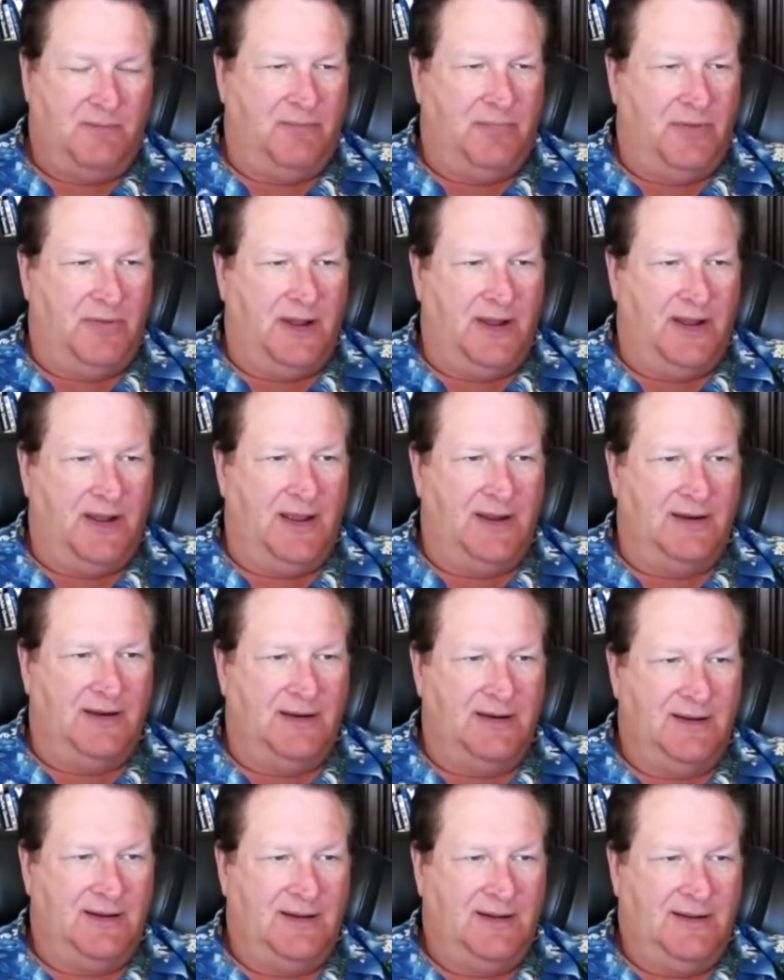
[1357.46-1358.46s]

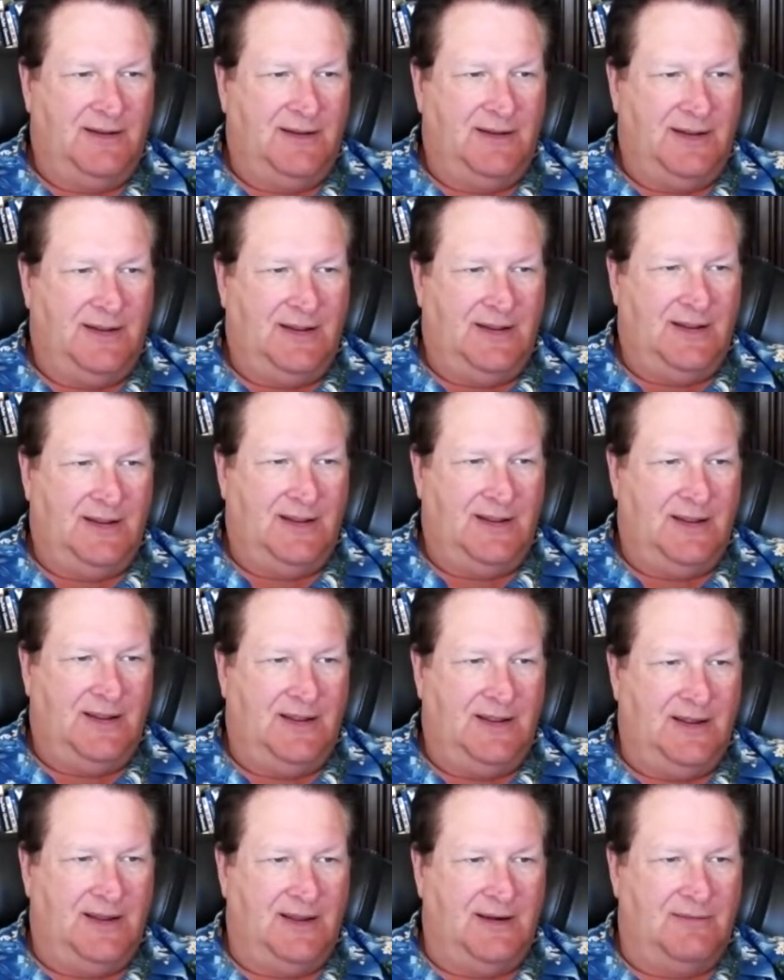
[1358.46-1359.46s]
but
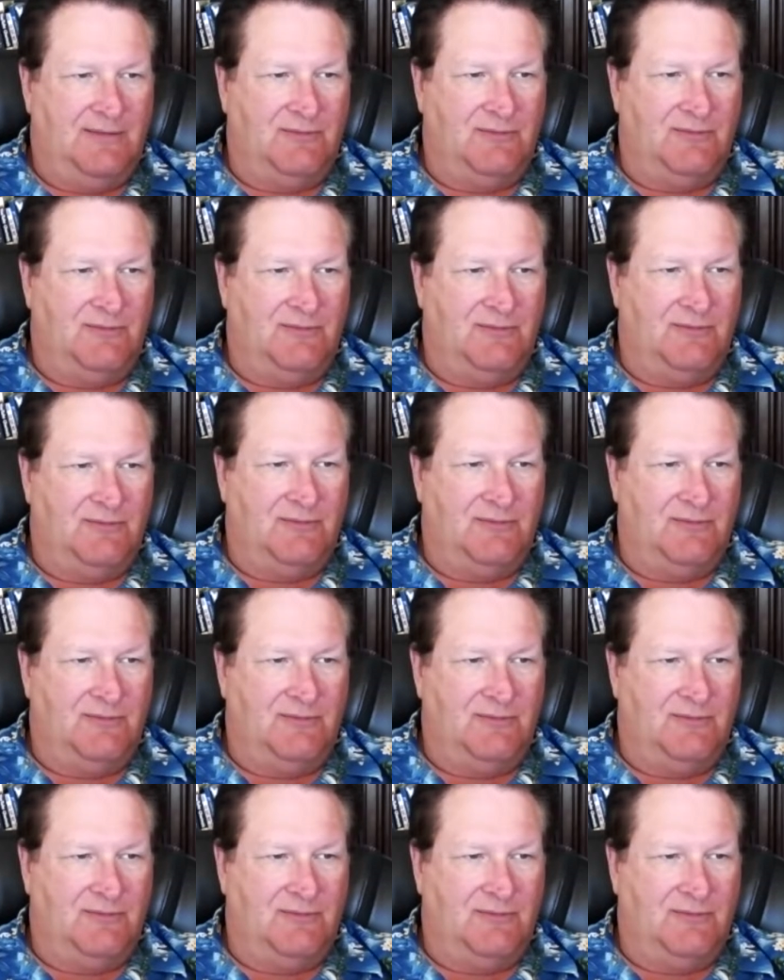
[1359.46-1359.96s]
in